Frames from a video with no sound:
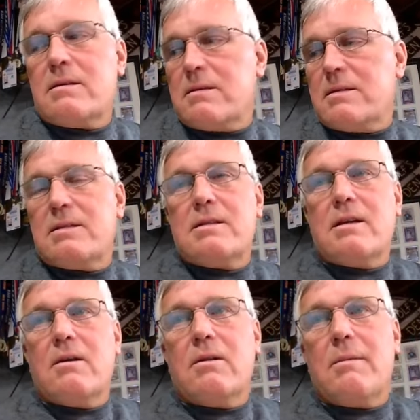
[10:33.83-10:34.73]

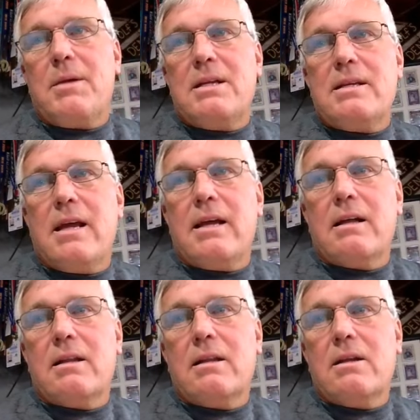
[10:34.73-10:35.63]
So let me
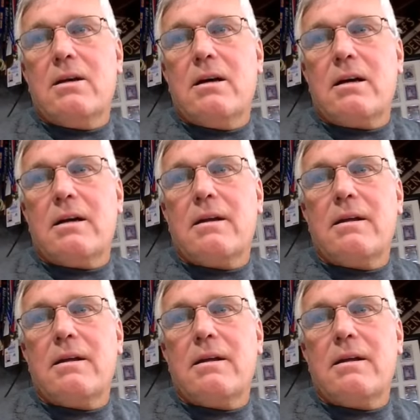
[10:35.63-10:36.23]
take a look.